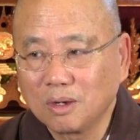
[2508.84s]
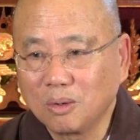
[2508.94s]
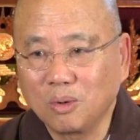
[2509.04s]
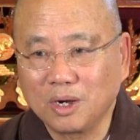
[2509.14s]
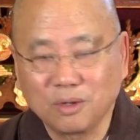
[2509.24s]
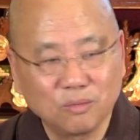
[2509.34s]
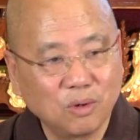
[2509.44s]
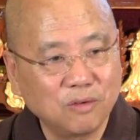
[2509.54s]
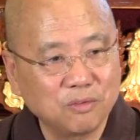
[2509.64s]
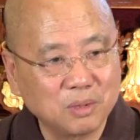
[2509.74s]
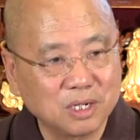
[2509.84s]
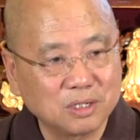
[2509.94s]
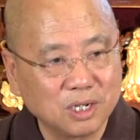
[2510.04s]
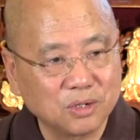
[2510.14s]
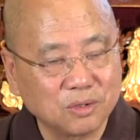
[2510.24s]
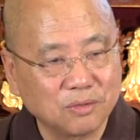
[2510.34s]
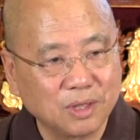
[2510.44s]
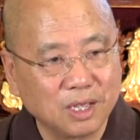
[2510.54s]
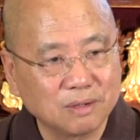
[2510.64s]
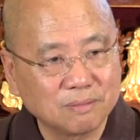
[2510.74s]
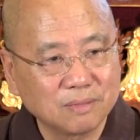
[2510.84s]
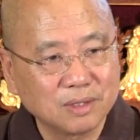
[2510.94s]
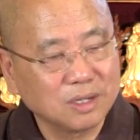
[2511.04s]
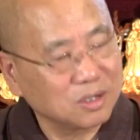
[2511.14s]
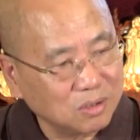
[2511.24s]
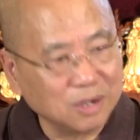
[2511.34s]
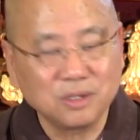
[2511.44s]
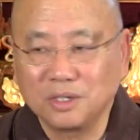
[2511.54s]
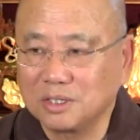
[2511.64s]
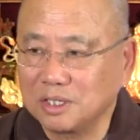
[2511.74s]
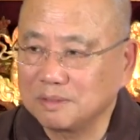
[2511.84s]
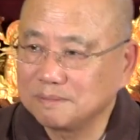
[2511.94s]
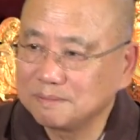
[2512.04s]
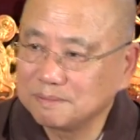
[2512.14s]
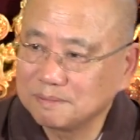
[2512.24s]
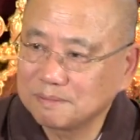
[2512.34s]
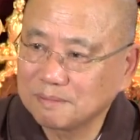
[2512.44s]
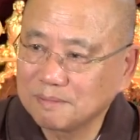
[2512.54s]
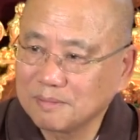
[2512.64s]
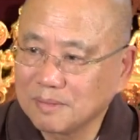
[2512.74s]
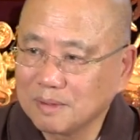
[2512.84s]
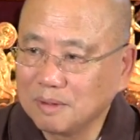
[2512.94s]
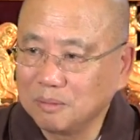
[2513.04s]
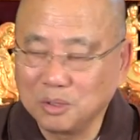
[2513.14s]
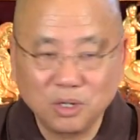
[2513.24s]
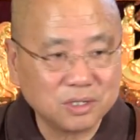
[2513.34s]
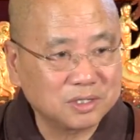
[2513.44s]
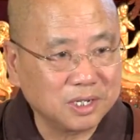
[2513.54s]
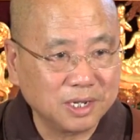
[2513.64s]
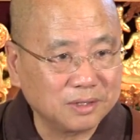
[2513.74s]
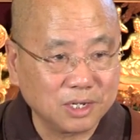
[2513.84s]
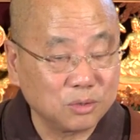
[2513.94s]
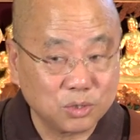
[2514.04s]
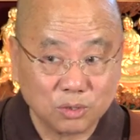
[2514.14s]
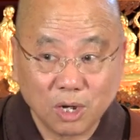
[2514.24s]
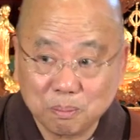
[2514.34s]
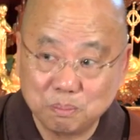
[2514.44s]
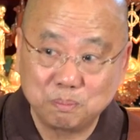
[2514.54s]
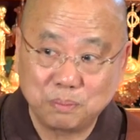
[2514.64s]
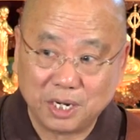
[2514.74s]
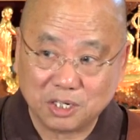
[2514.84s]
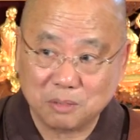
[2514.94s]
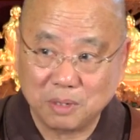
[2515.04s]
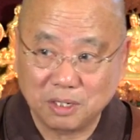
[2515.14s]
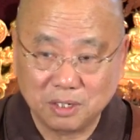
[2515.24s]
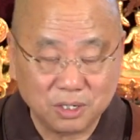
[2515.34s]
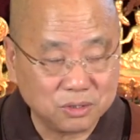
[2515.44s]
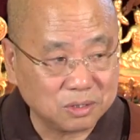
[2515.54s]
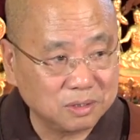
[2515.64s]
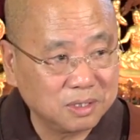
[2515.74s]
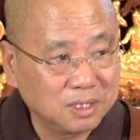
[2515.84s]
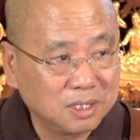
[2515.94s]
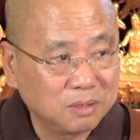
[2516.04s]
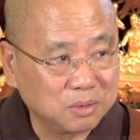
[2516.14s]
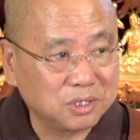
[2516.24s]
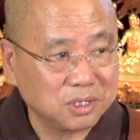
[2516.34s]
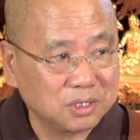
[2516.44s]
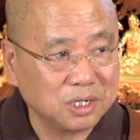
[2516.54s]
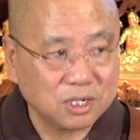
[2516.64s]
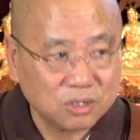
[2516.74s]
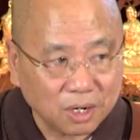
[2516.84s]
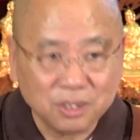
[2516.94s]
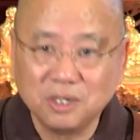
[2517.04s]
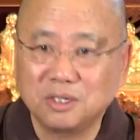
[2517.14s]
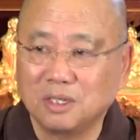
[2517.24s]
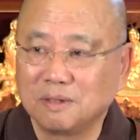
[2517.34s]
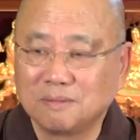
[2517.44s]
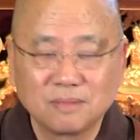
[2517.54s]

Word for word: who are involved in meditation that it's not easy we're not saying that you should not practice meditation. We just say it's not easy.